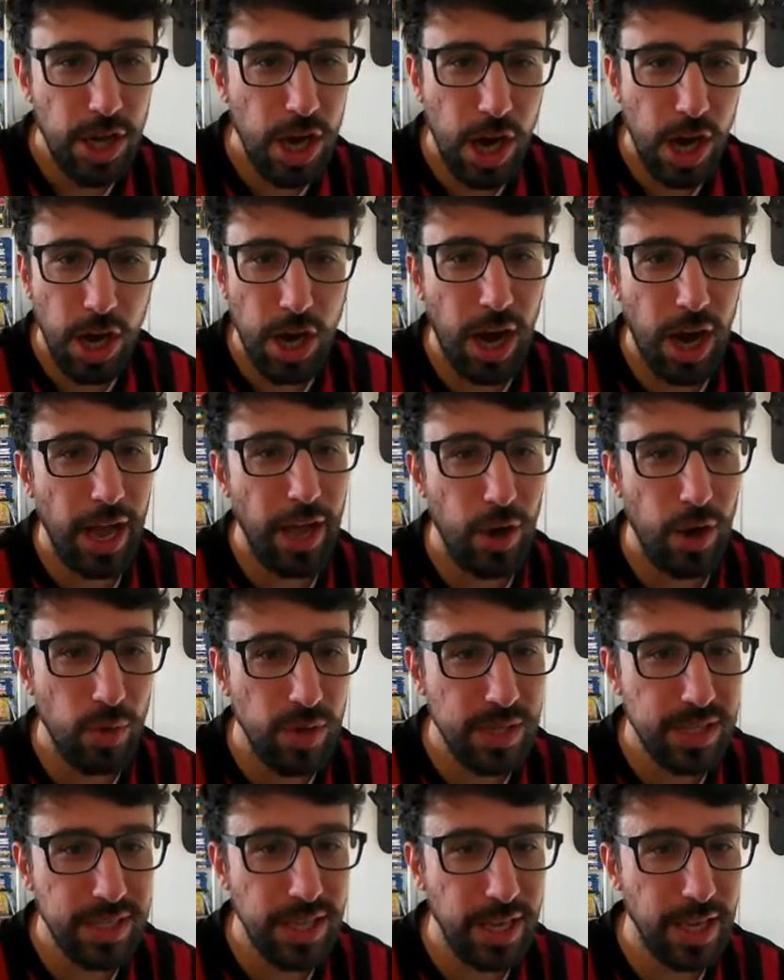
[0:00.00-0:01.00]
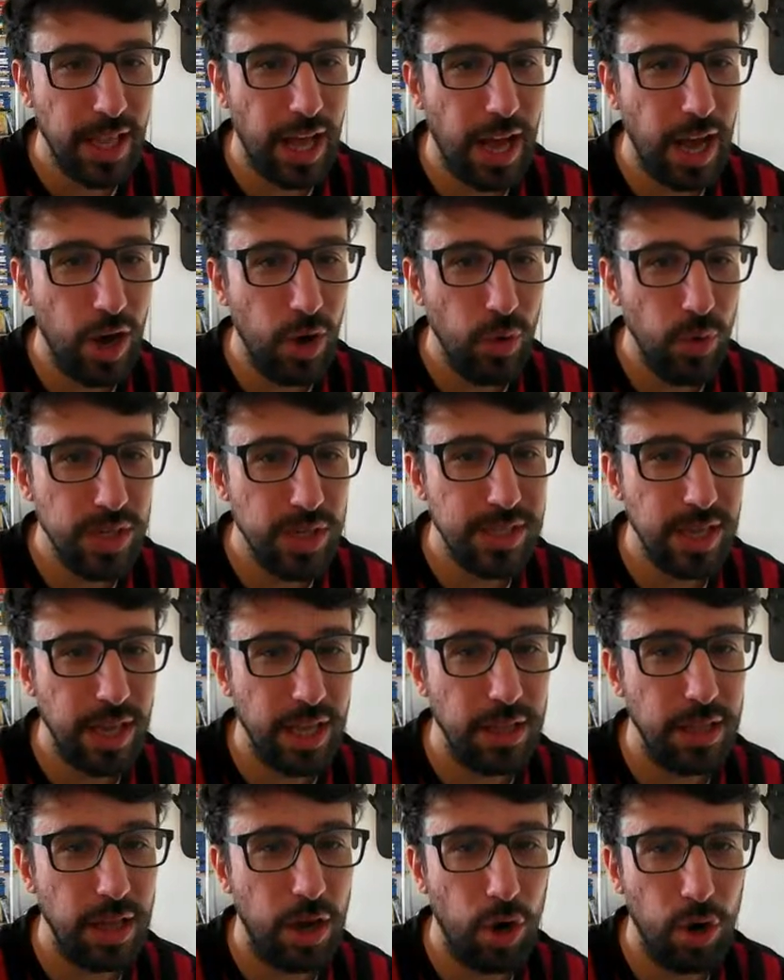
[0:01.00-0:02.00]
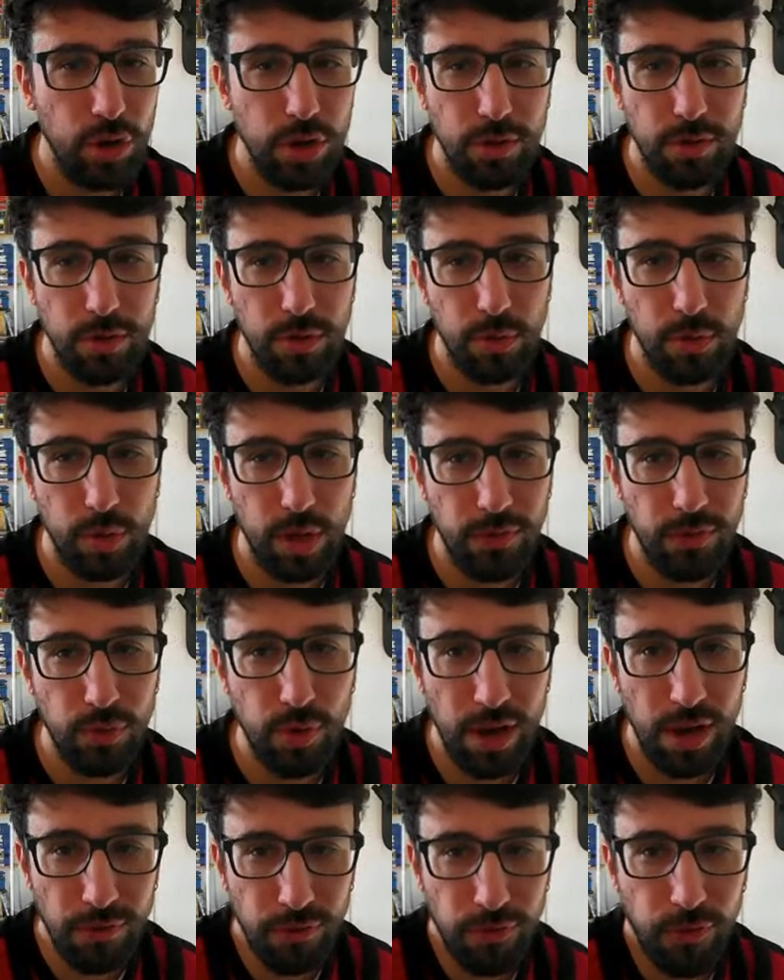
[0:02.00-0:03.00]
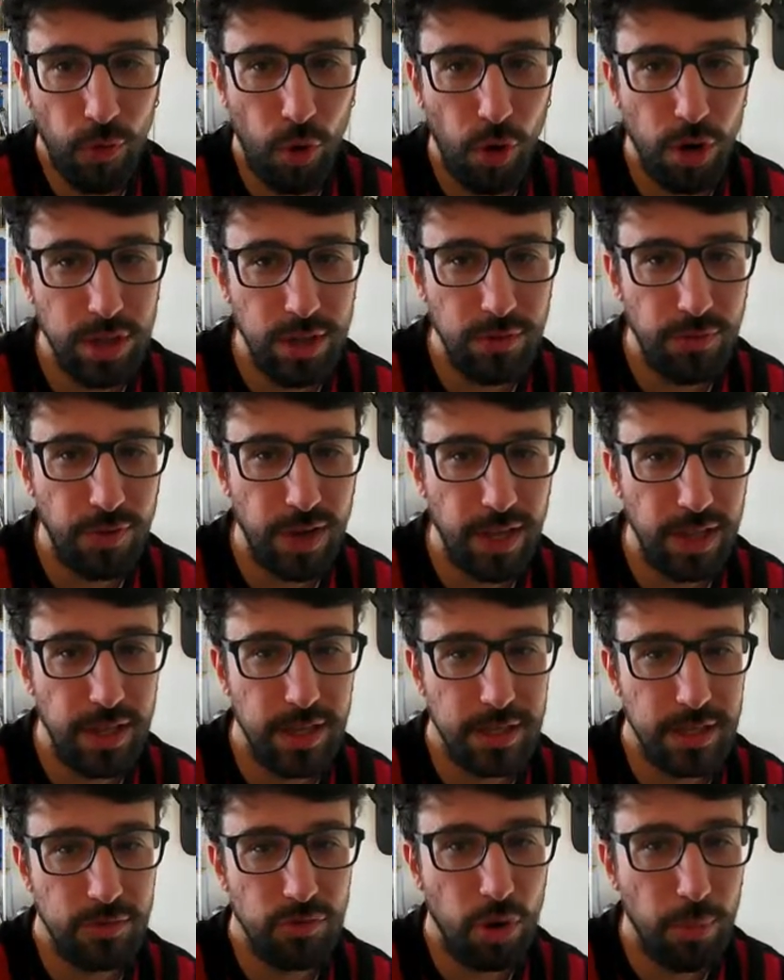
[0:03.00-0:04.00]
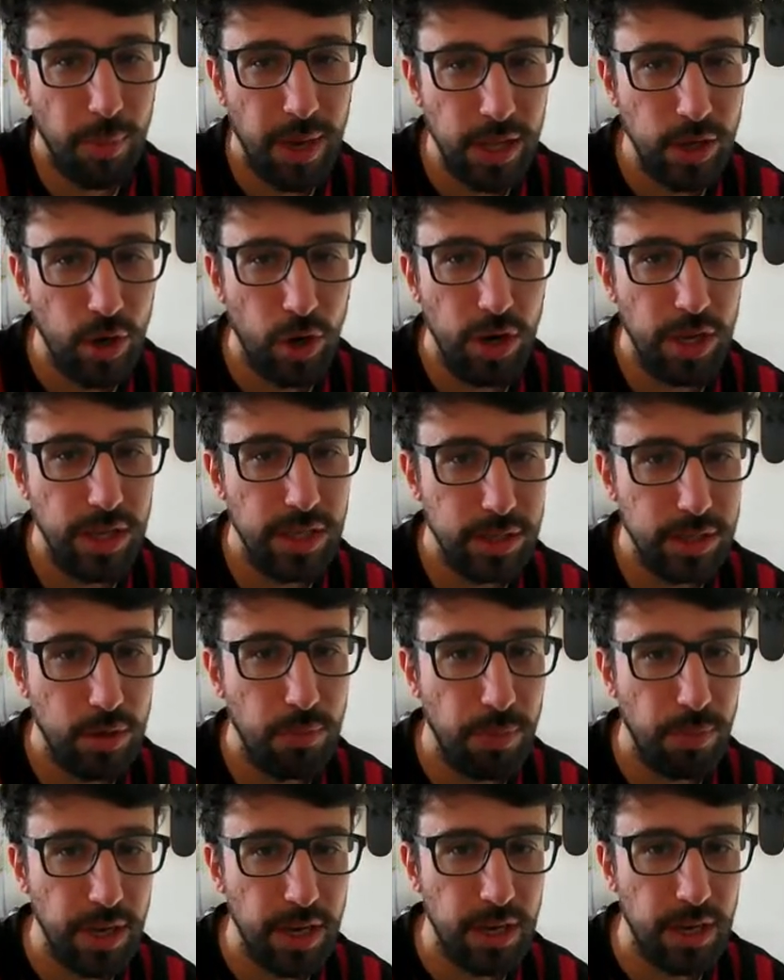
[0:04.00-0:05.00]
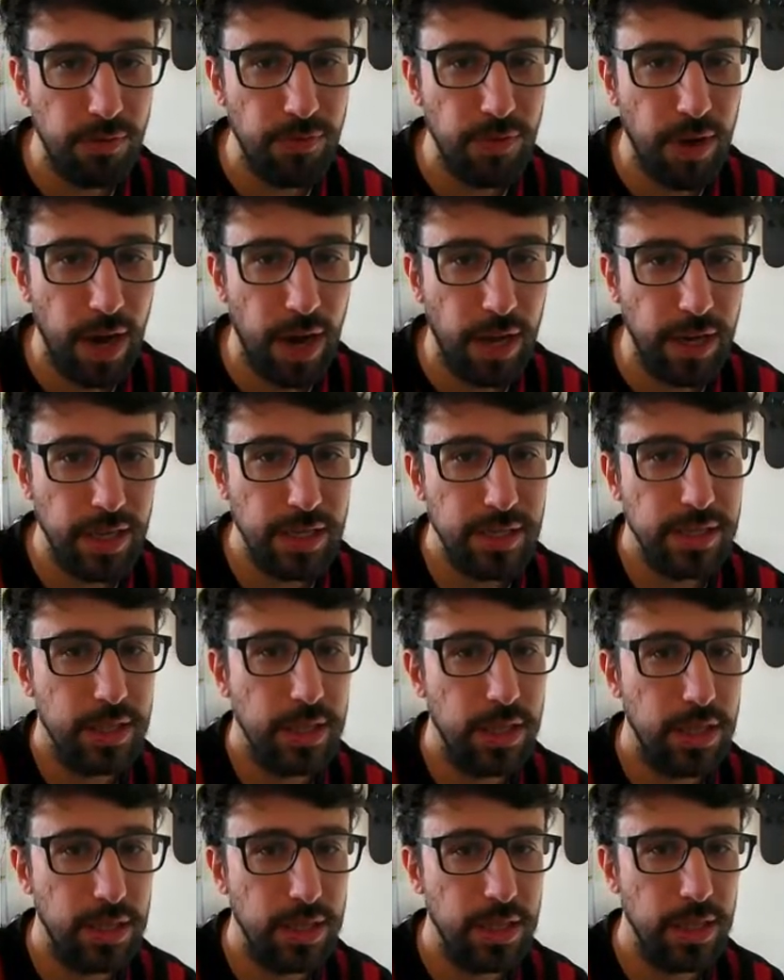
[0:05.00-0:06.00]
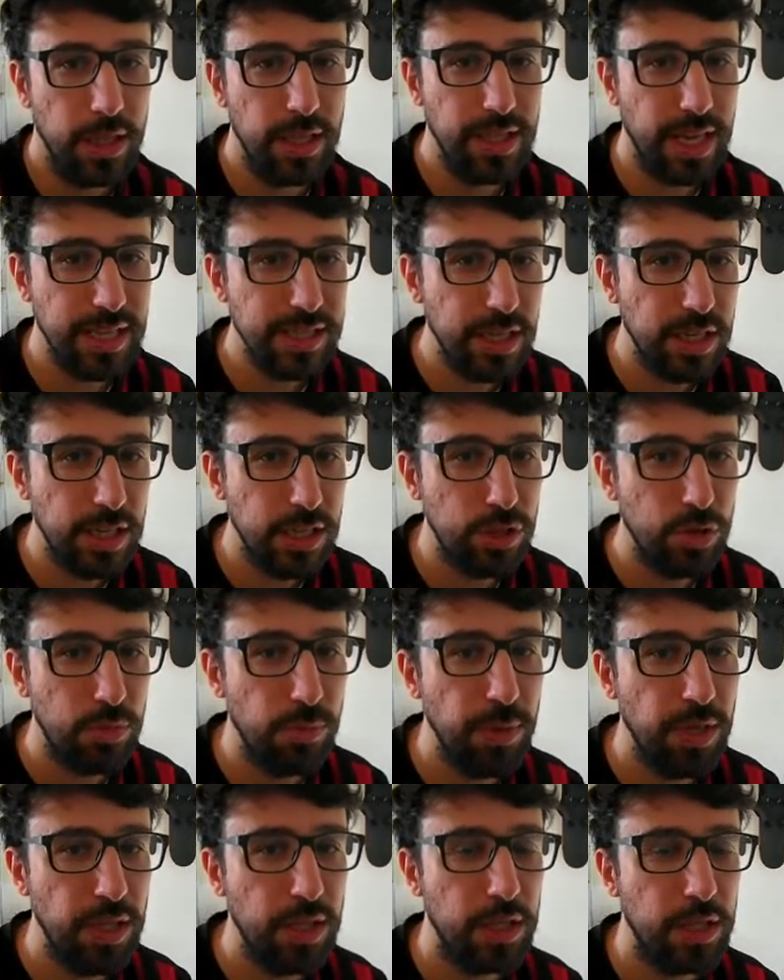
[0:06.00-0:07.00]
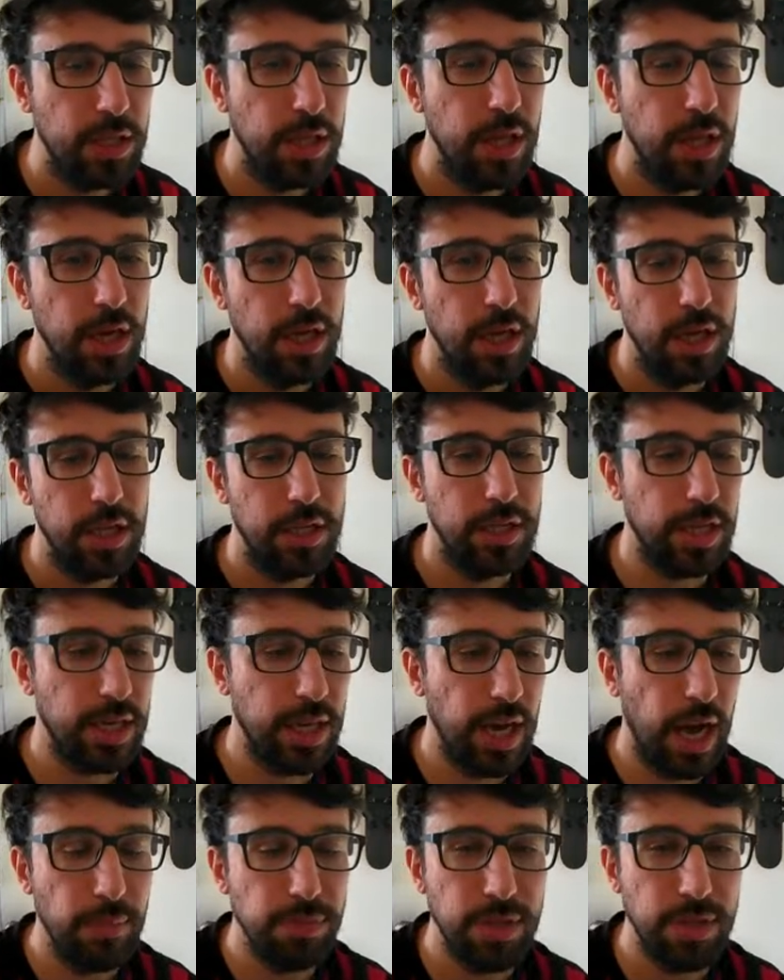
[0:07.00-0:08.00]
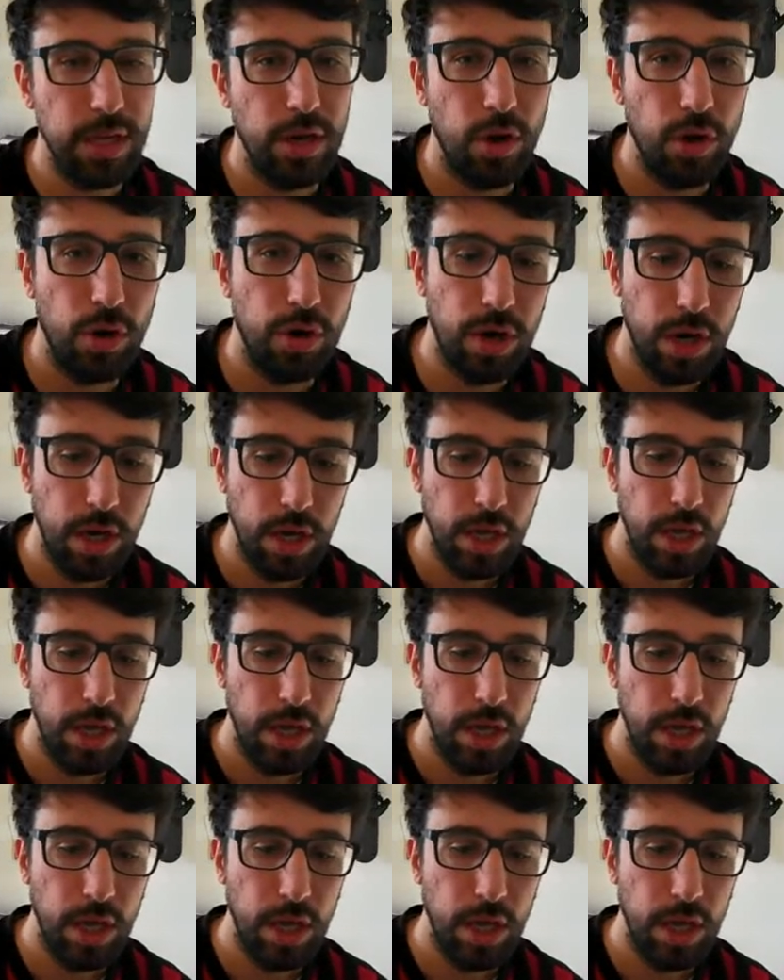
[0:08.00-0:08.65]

No, I always said if you have 4 defenders, Romagnoli is completely fine. It doesn't need to be the captain or